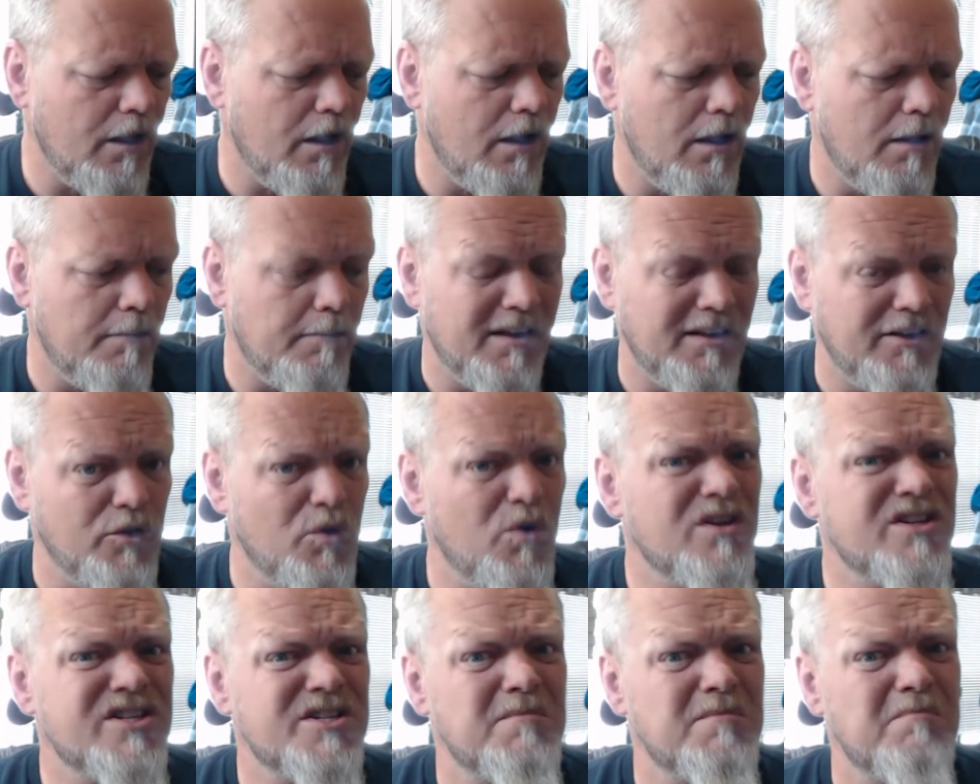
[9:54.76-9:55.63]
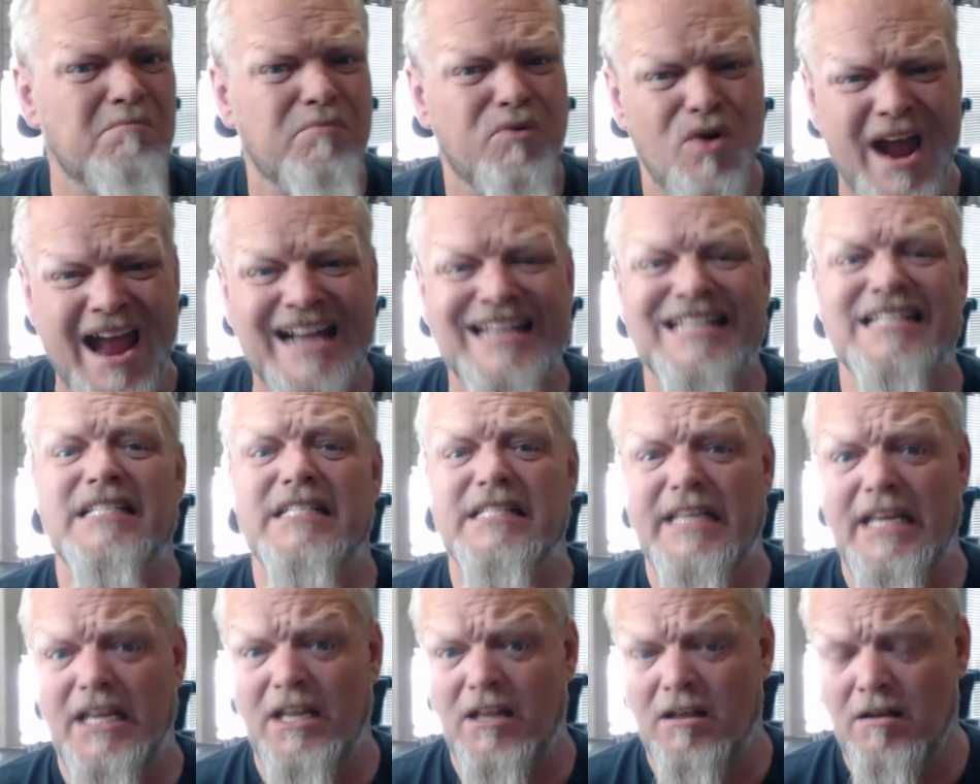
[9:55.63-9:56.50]
I'm doing some
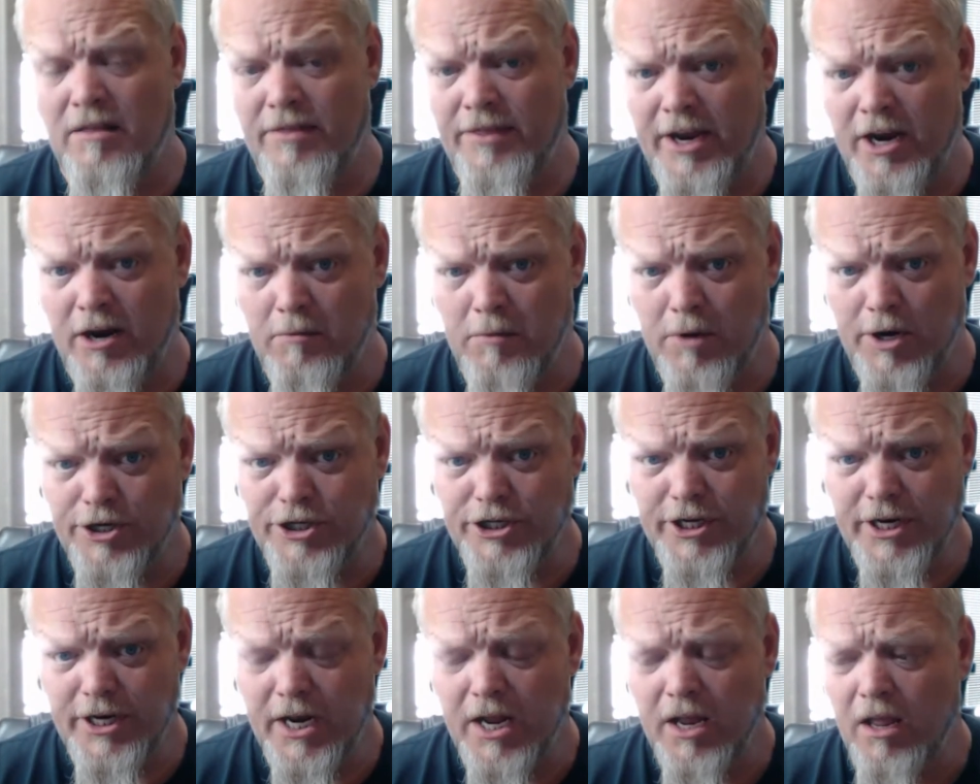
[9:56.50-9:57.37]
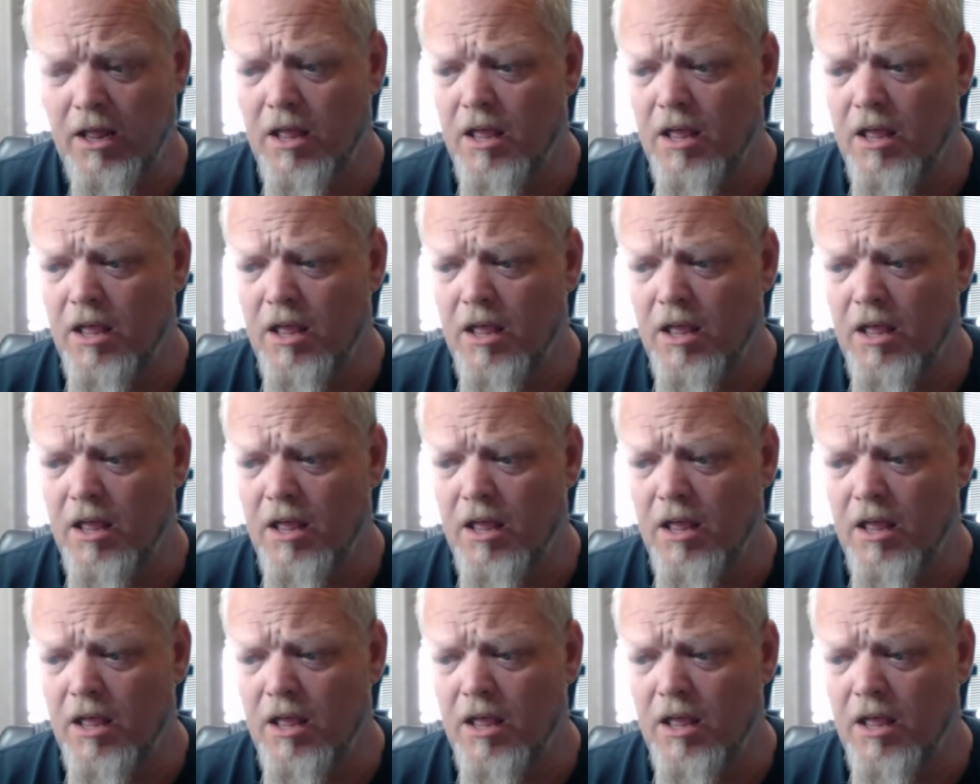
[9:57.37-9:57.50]
practicing on the airbrushing.